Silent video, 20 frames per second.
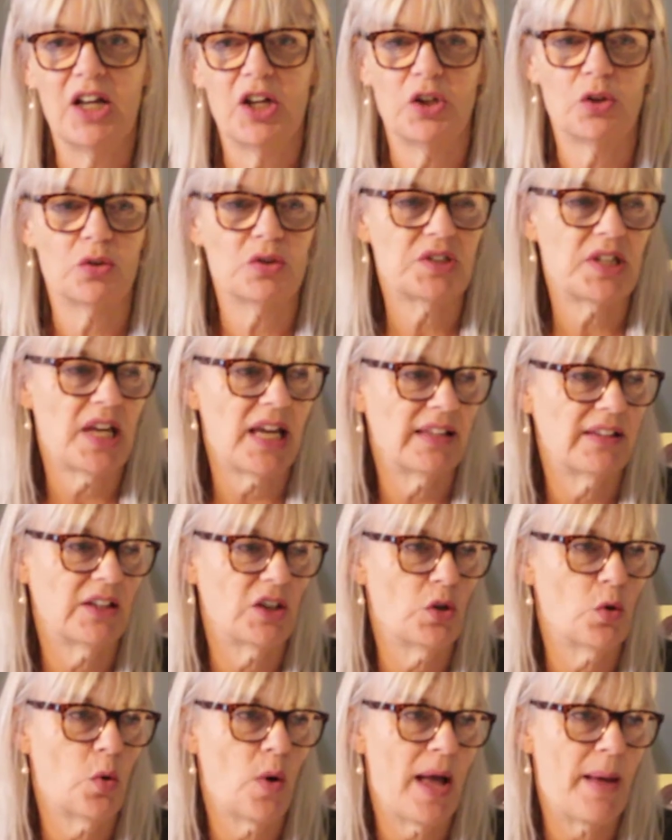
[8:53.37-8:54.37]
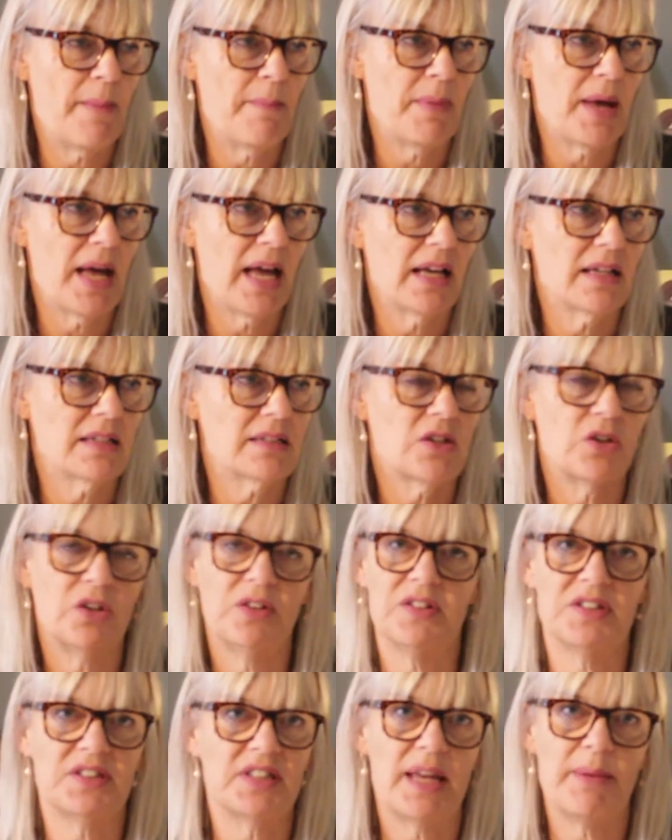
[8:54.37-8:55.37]
You're saying that your handbags are
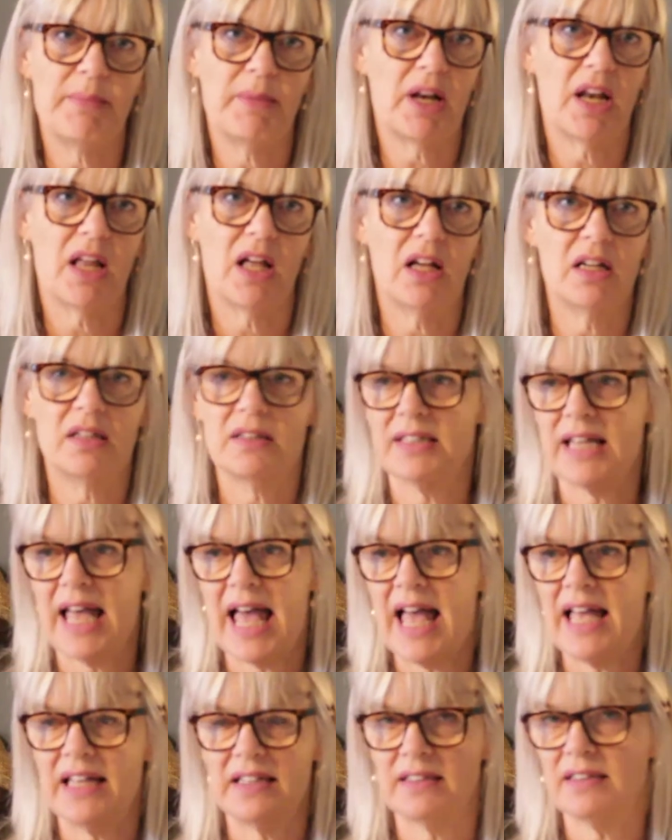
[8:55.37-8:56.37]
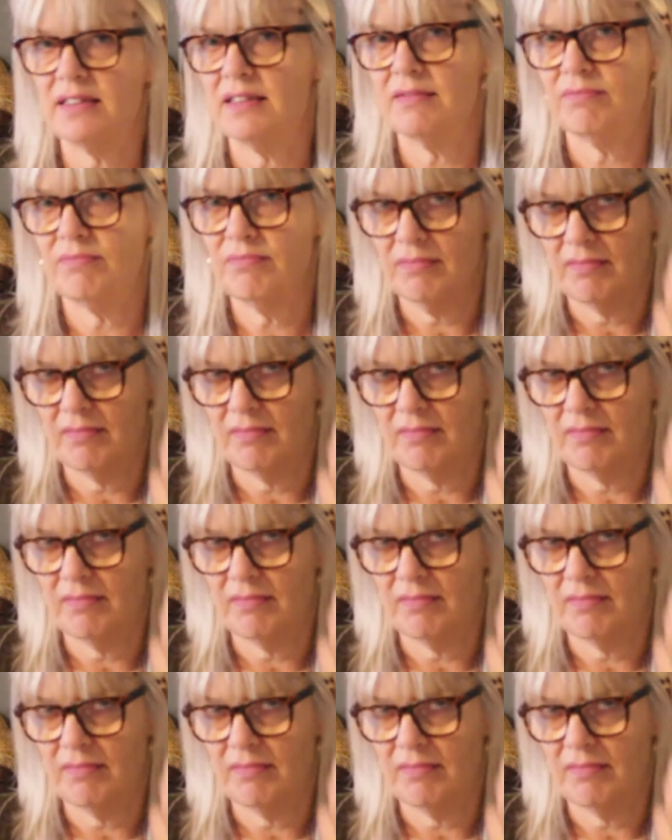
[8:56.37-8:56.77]
in the same class as